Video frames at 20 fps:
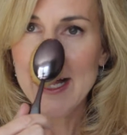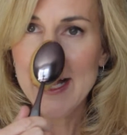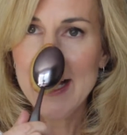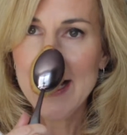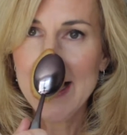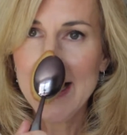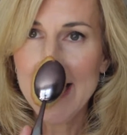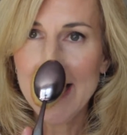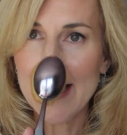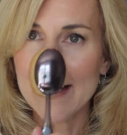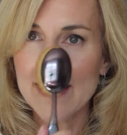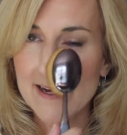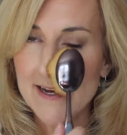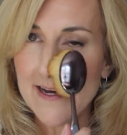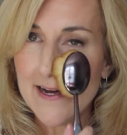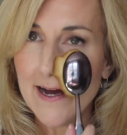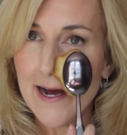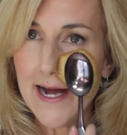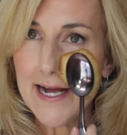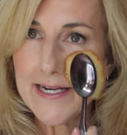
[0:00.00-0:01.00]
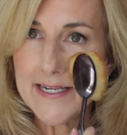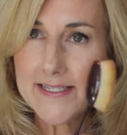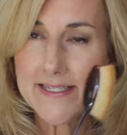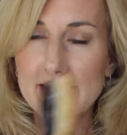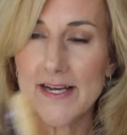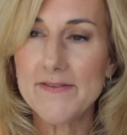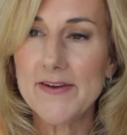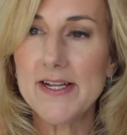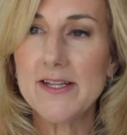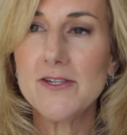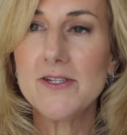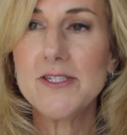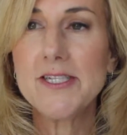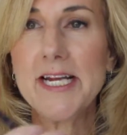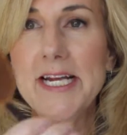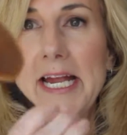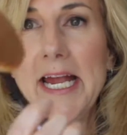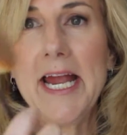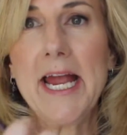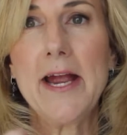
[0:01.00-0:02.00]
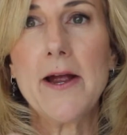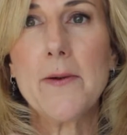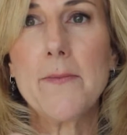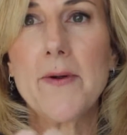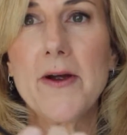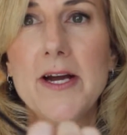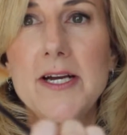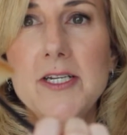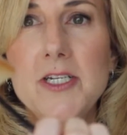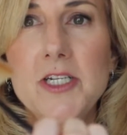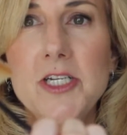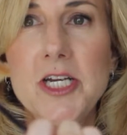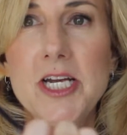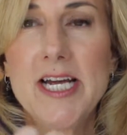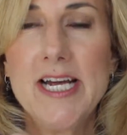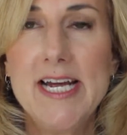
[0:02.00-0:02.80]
Ah, I just love it. It looks like a hairbrush,